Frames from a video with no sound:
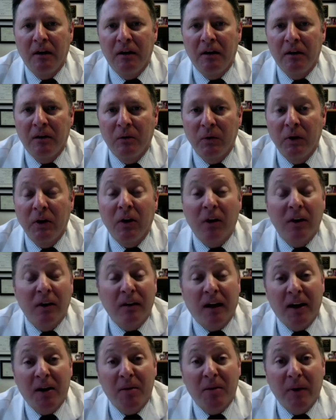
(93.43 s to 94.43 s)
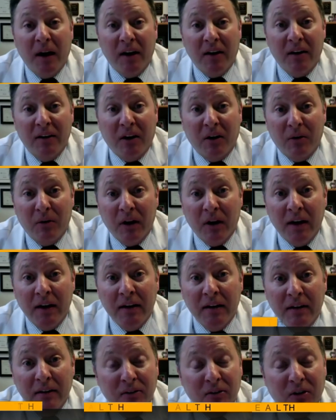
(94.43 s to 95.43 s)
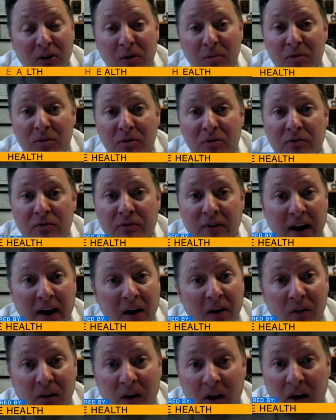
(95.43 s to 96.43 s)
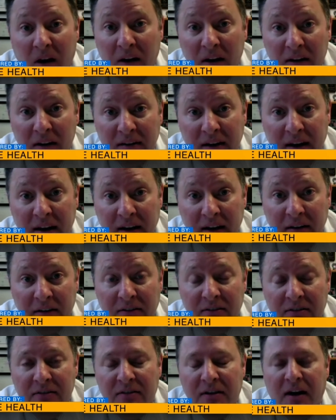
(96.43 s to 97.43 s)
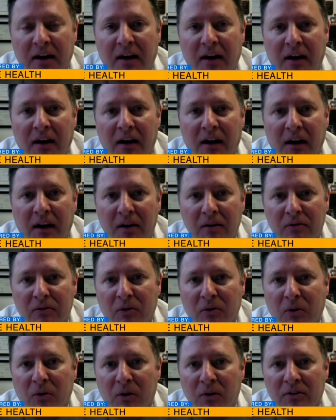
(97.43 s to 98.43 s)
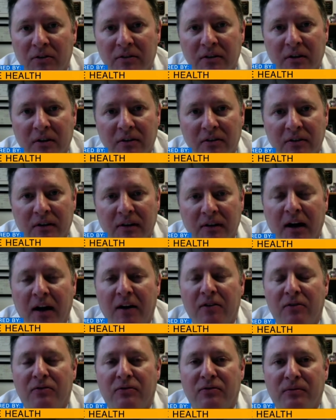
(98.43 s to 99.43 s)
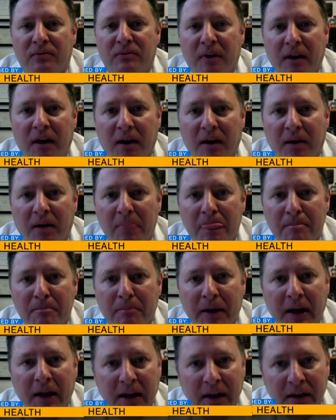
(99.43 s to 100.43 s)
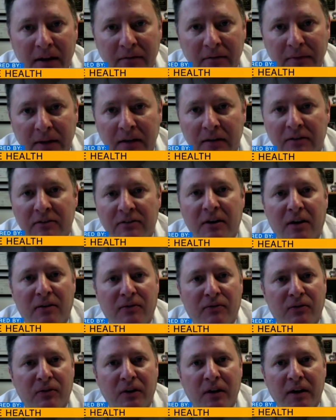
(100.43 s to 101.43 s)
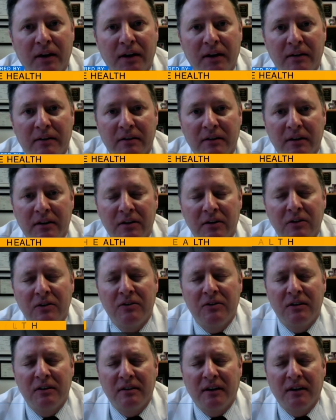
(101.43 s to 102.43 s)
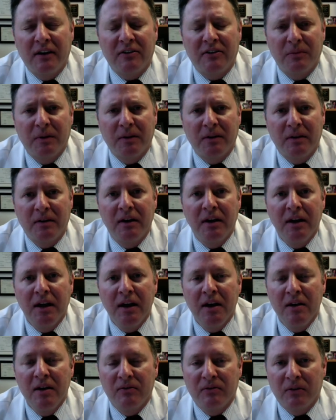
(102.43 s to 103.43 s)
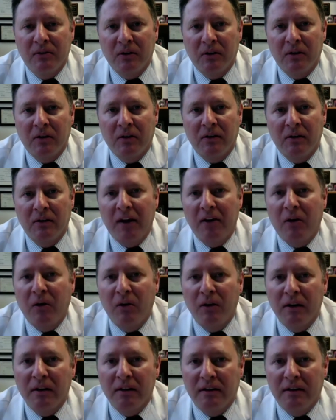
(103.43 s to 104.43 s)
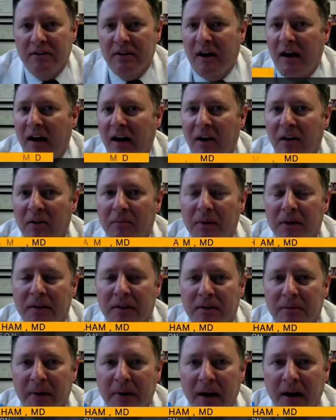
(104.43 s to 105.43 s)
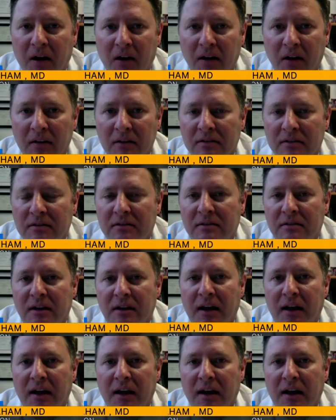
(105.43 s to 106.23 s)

We heard a lot about it already in terms of how long it takes. Uh, of course, there's a lot of uh, pain and suffering. It's a huge adjustment for not only the child, but the parents.